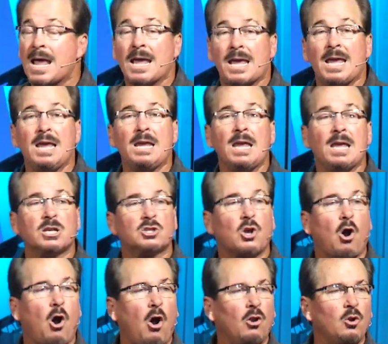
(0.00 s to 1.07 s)
He is
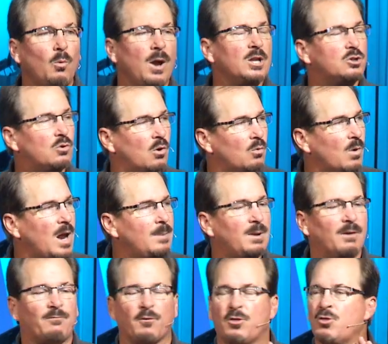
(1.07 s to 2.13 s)
called away to
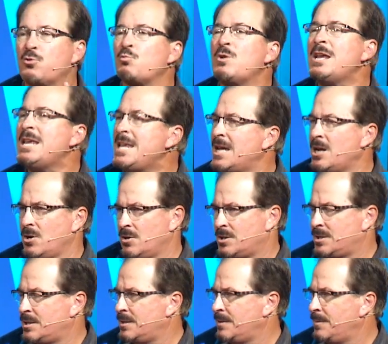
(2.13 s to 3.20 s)
Arabia for three
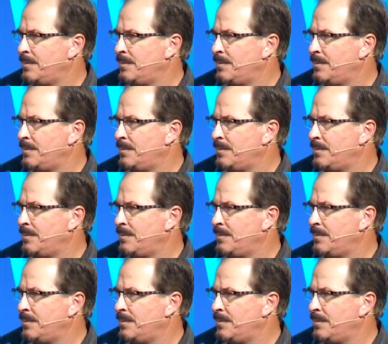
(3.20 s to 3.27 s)
years,